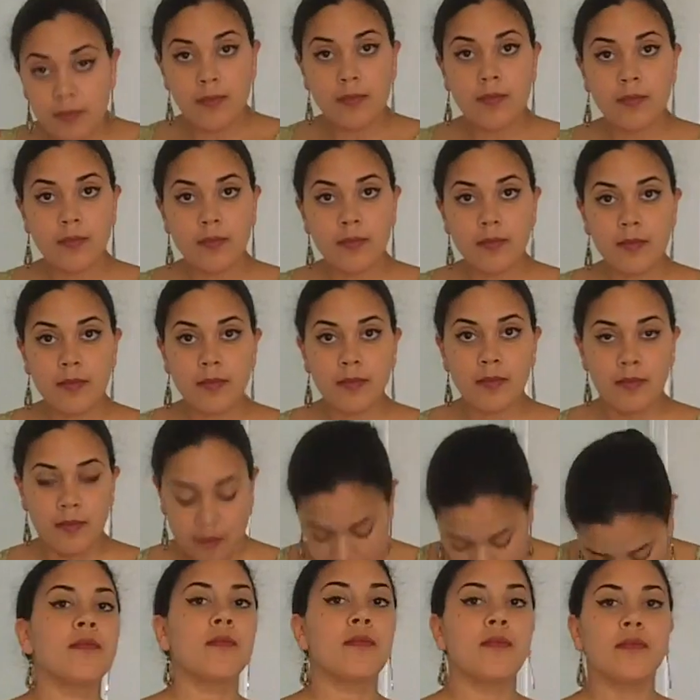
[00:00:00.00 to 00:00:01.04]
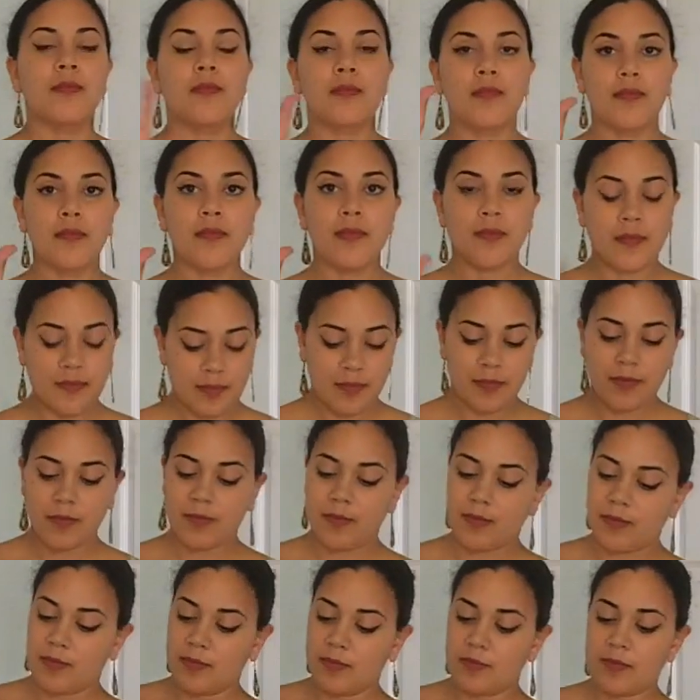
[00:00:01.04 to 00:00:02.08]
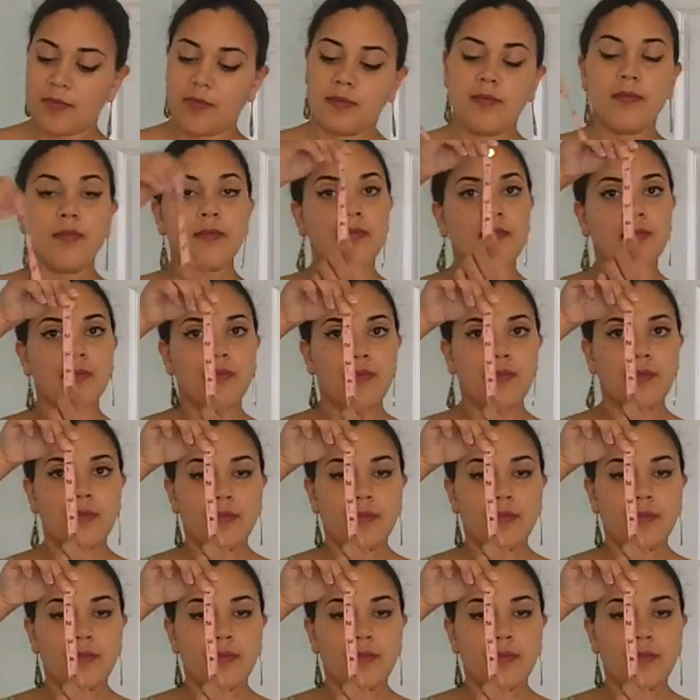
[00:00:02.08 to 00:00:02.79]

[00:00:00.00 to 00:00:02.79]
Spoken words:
the back. And next is the hip circumference